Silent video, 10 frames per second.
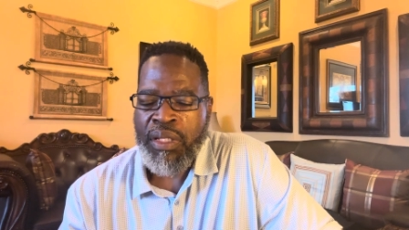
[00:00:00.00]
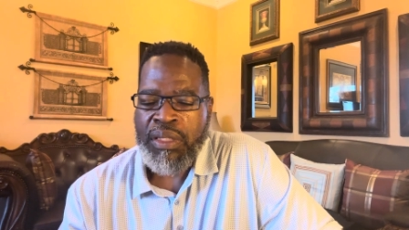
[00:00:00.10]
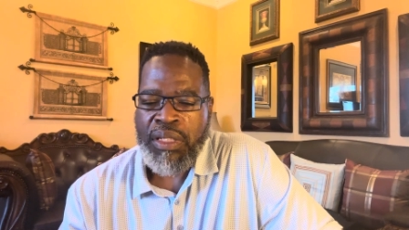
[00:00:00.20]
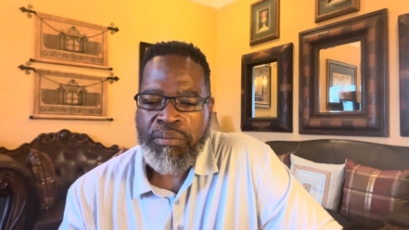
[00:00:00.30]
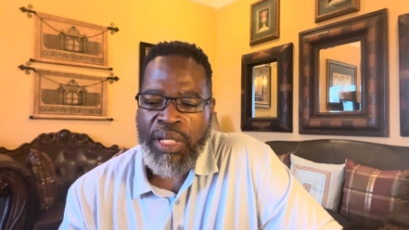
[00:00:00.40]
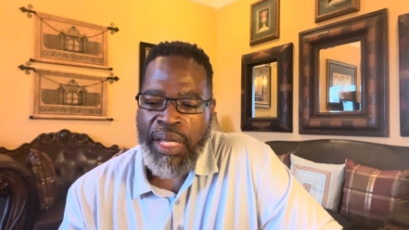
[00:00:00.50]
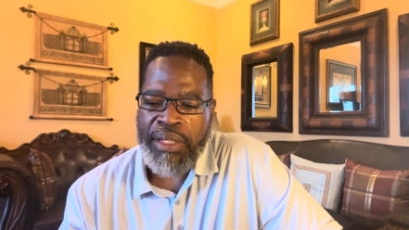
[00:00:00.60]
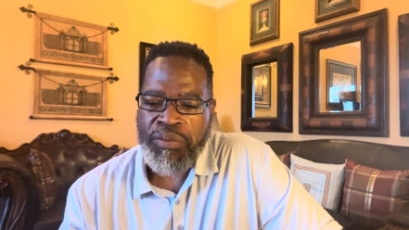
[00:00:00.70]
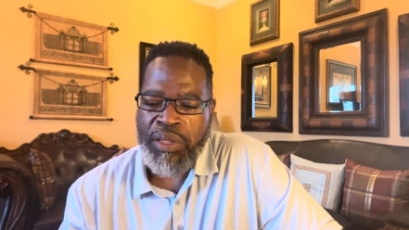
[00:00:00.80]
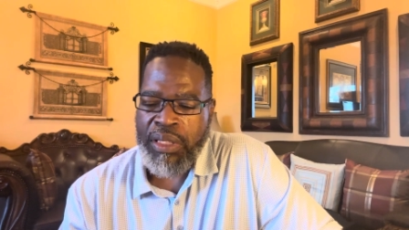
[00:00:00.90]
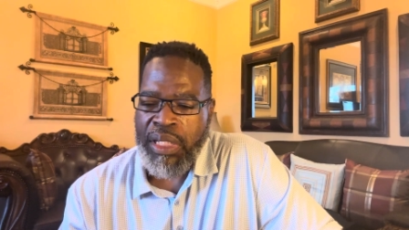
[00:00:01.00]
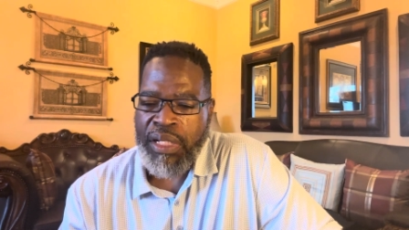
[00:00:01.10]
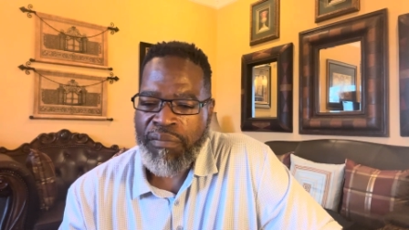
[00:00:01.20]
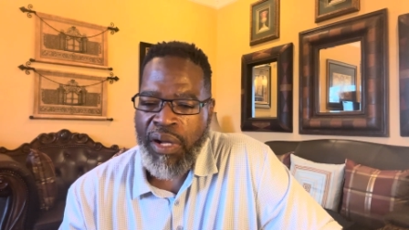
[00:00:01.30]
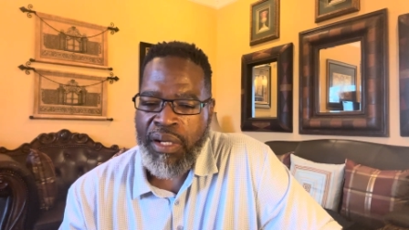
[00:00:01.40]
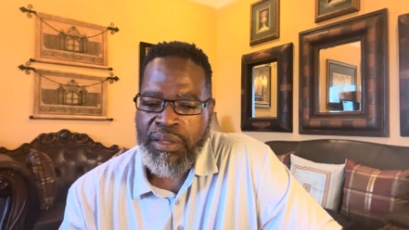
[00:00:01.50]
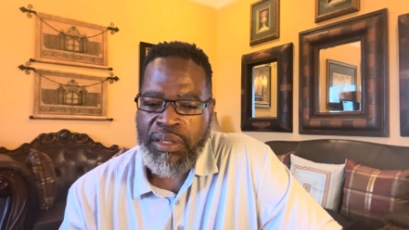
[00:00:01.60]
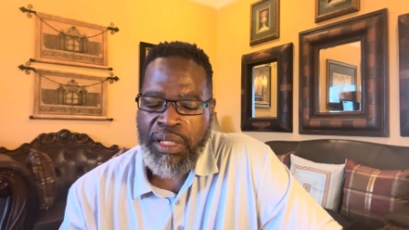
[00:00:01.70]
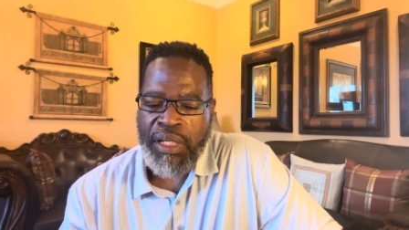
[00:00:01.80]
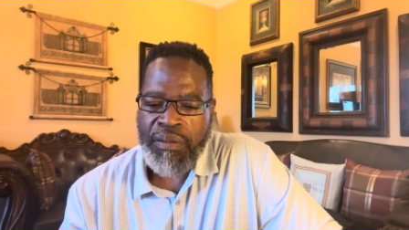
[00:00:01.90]
Sometimes we think of
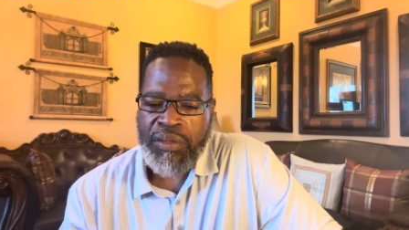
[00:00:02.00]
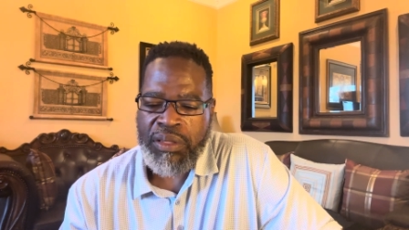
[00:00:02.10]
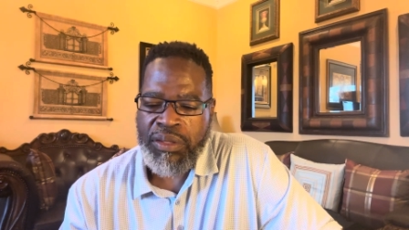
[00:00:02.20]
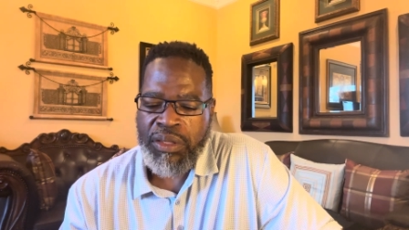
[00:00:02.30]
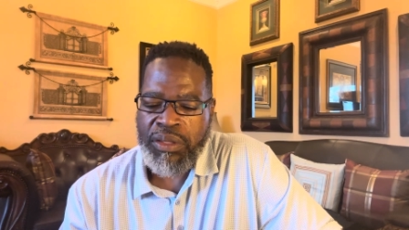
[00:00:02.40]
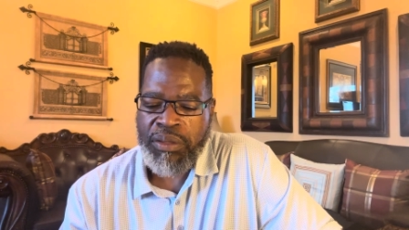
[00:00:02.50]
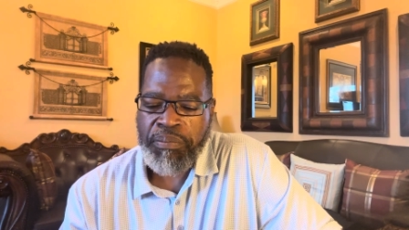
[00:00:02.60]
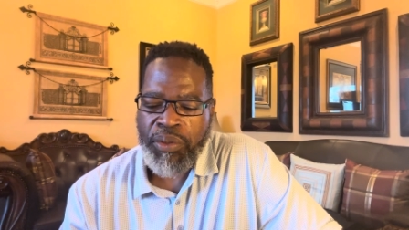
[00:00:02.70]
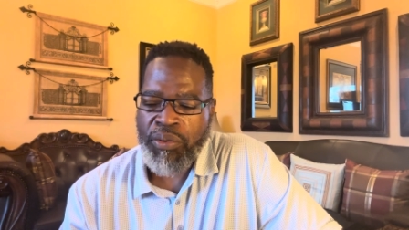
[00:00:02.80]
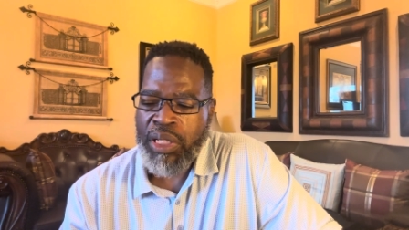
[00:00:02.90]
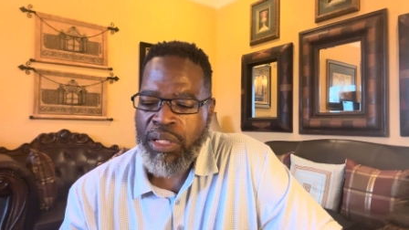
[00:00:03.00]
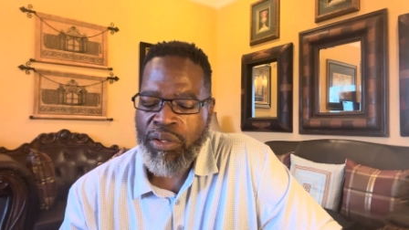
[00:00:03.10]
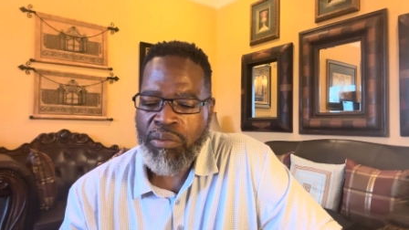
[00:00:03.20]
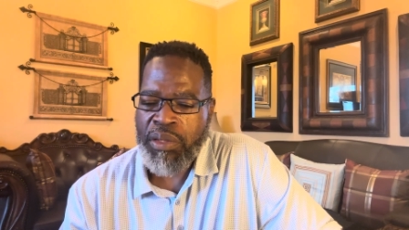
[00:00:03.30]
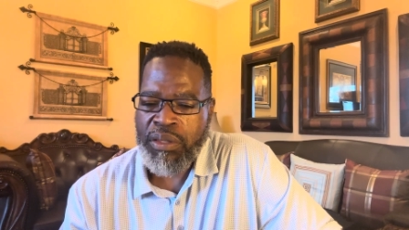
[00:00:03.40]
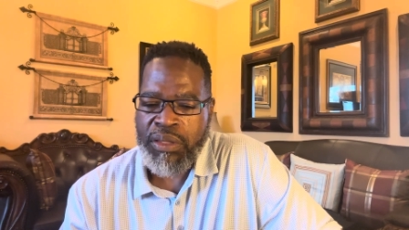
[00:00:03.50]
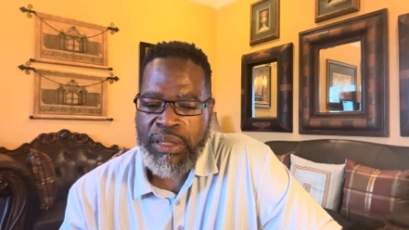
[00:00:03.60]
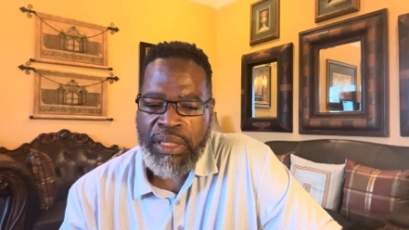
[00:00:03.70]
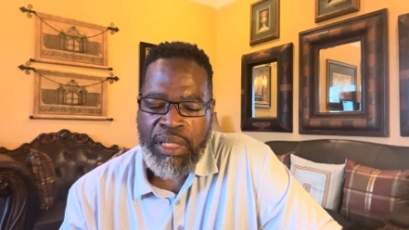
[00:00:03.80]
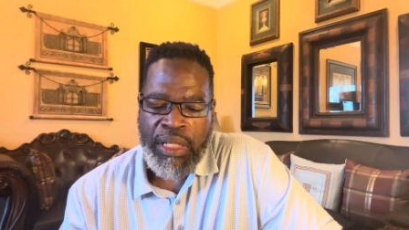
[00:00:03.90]
ourselves as just puny humans,
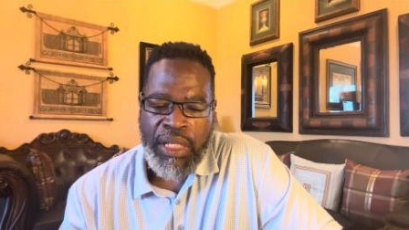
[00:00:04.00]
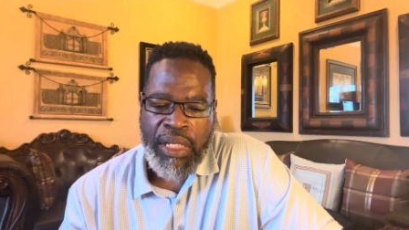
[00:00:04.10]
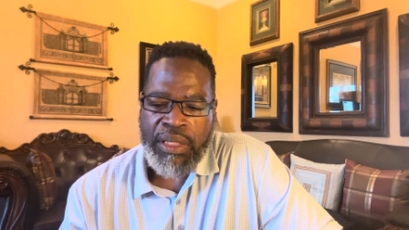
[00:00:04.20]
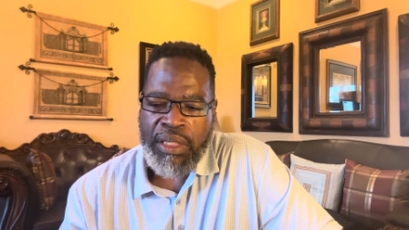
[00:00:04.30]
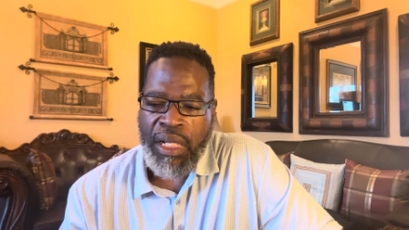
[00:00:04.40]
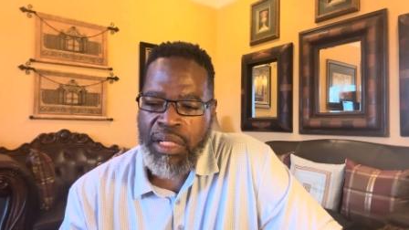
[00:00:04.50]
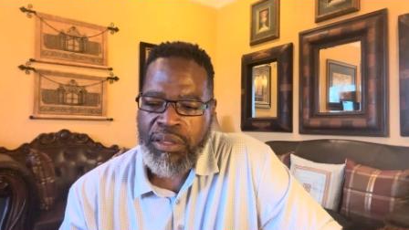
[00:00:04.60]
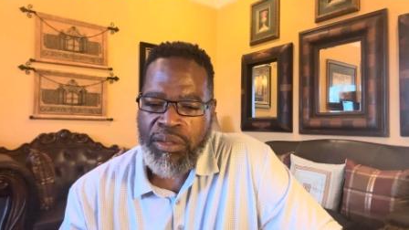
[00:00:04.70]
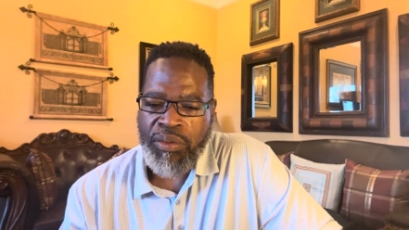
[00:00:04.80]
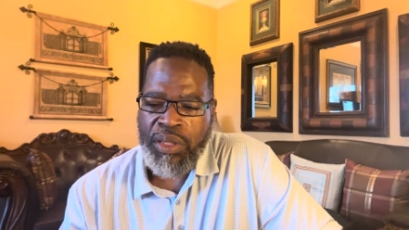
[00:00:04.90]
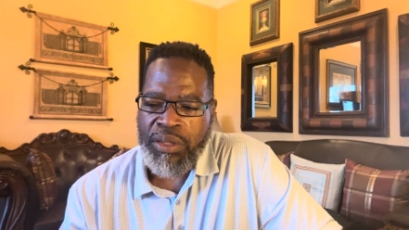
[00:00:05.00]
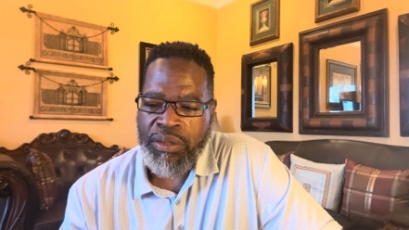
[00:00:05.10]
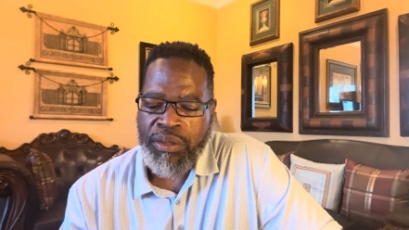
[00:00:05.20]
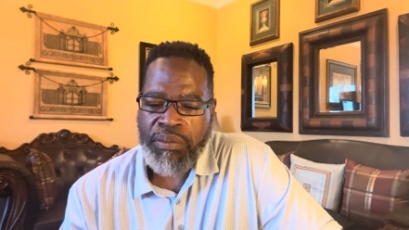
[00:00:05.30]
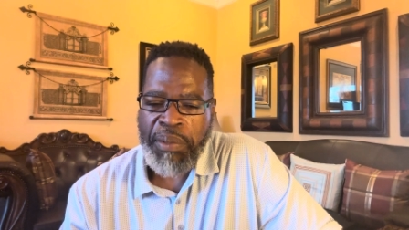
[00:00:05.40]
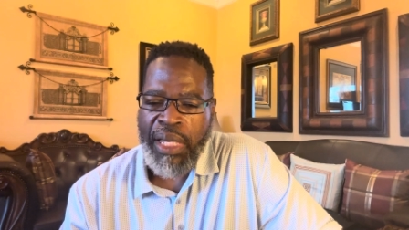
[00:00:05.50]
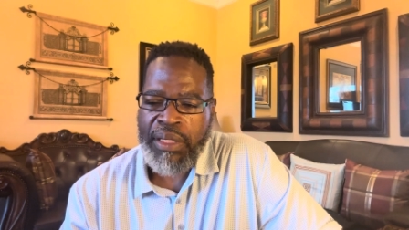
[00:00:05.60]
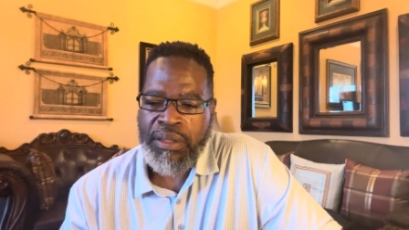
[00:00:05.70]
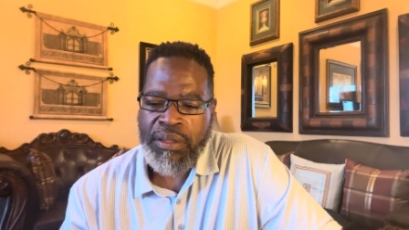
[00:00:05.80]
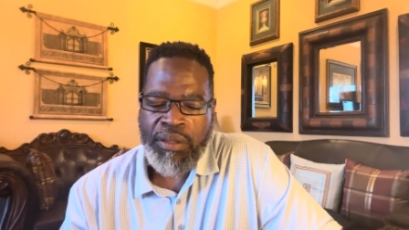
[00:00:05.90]
inconsequential
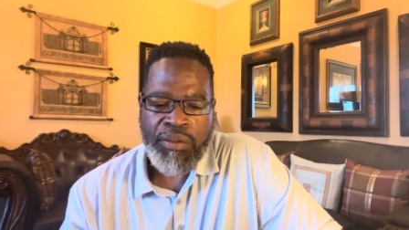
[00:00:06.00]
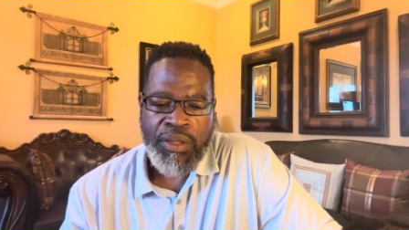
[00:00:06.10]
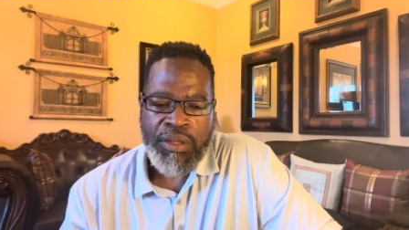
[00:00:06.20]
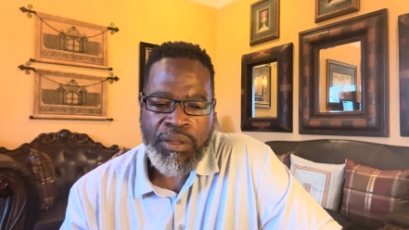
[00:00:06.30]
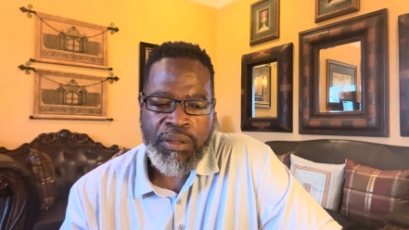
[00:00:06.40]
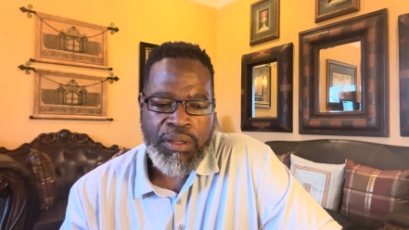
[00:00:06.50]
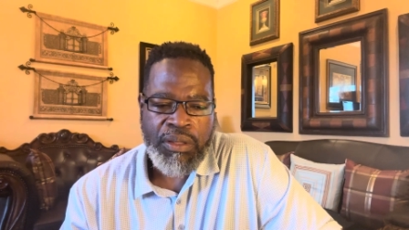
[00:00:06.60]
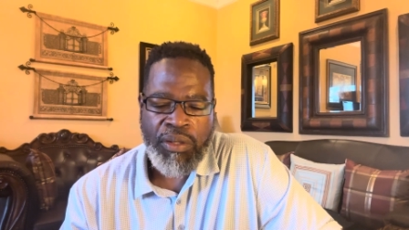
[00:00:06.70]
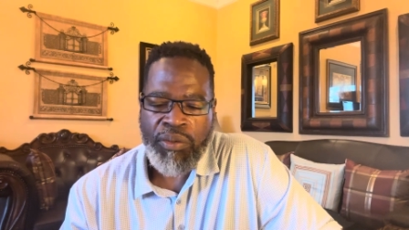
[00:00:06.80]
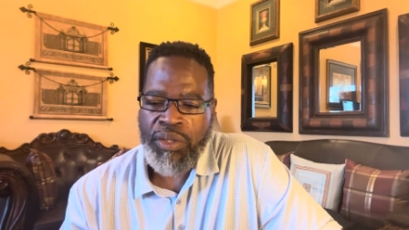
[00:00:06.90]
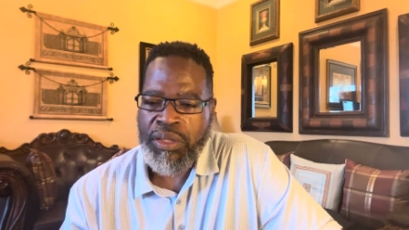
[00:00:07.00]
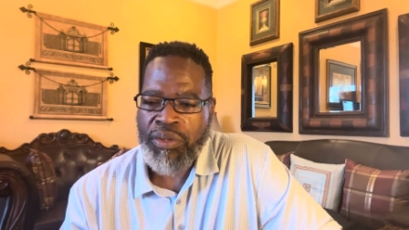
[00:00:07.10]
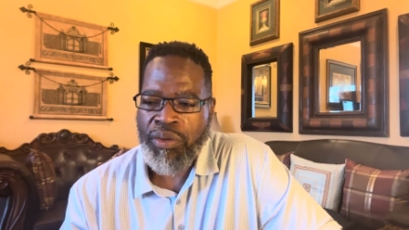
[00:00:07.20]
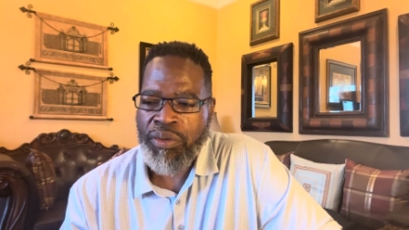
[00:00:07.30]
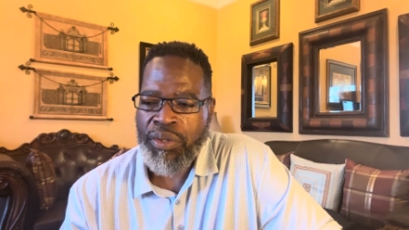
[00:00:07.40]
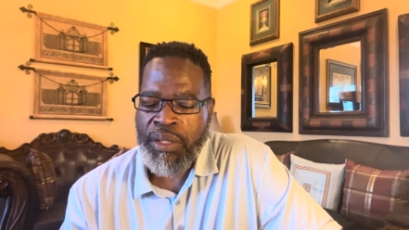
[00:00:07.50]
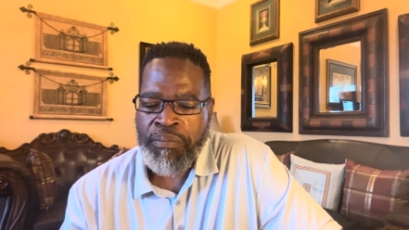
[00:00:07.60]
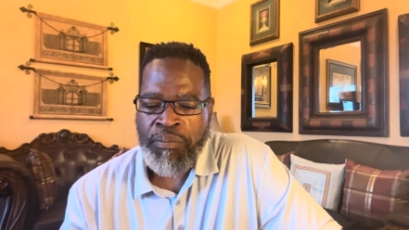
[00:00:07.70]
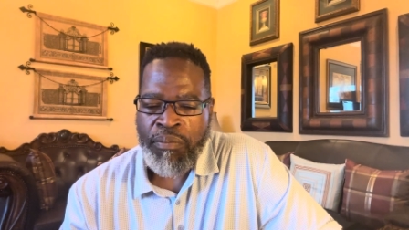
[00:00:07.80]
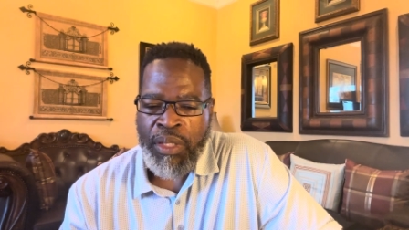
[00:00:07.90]
specks on this on this earth.
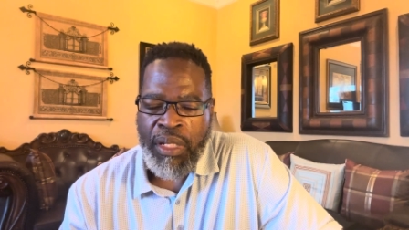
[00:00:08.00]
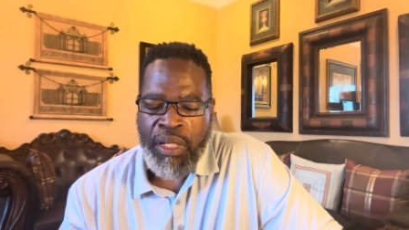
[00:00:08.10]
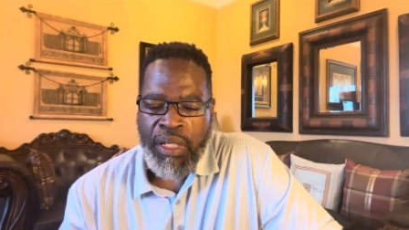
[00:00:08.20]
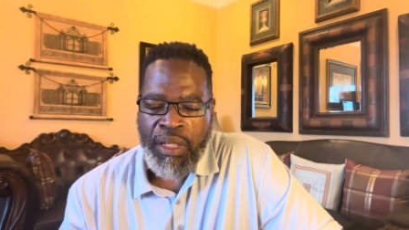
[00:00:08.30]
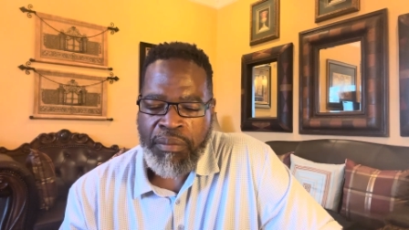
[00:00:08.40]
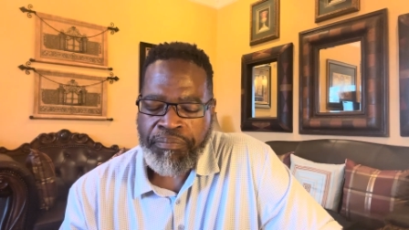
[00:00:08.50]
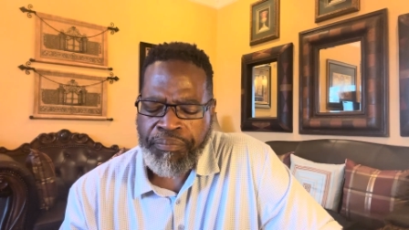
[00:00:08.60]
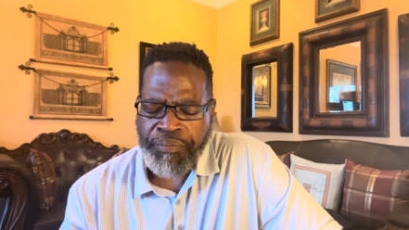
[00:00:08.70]
Um,